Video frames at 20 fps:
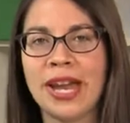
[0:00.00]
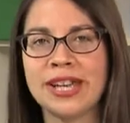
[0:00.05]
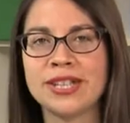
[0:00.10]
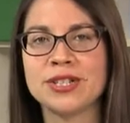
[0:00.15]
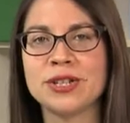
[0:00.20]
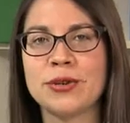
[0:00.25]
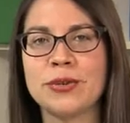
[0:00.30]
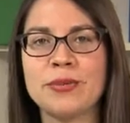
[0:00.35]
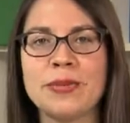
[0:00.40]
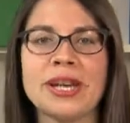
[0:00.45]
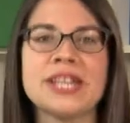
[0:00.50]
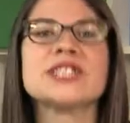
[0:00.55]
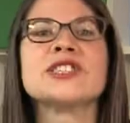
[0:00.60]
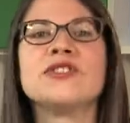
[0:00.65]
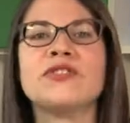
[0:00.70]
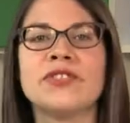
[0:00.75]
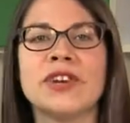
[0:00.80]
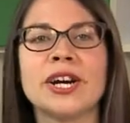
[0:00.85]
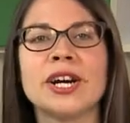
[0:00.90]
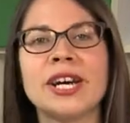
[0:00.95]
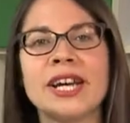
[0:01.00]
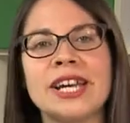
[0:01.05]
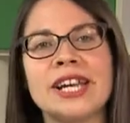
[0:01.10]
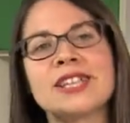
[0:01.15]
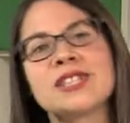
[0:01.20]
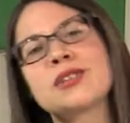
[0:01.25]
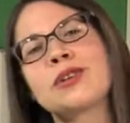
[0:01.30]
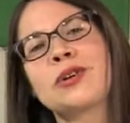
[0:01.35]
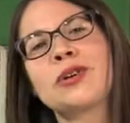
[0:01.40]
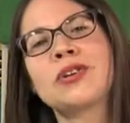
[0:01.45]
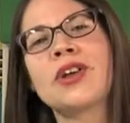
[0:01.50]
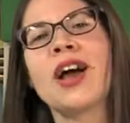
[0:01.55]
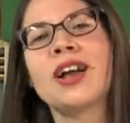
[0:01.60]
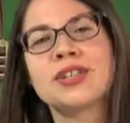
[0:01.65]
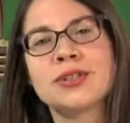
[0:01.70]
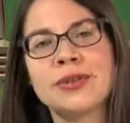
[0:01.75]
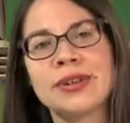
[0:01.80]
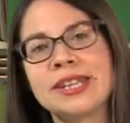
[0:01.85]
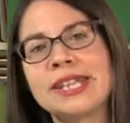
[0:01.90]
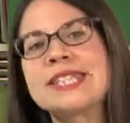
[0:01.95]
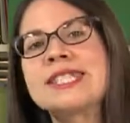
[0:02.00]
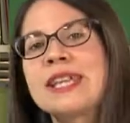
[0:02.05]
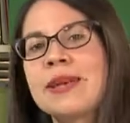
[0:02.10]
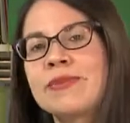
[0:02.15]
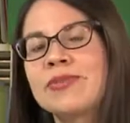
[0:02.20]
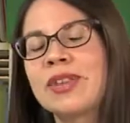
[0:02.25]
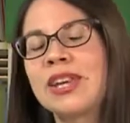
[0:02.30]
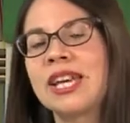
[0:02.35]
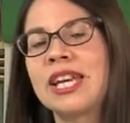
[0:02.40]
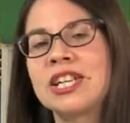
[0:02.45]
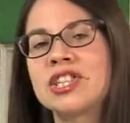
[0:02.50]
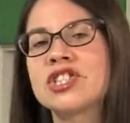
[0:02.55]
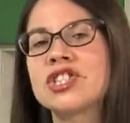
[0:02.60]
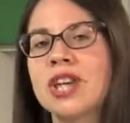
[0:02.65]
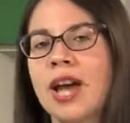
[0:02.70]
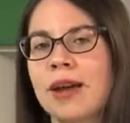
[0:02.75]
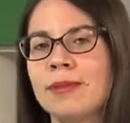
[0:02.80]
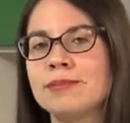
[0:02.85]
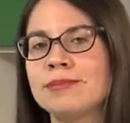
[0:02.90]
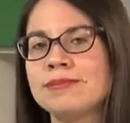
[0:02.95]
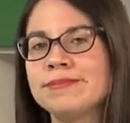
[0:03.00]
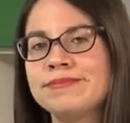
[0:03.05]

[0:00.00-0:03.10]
to mix and vary it, so you're not doing the same thing each time.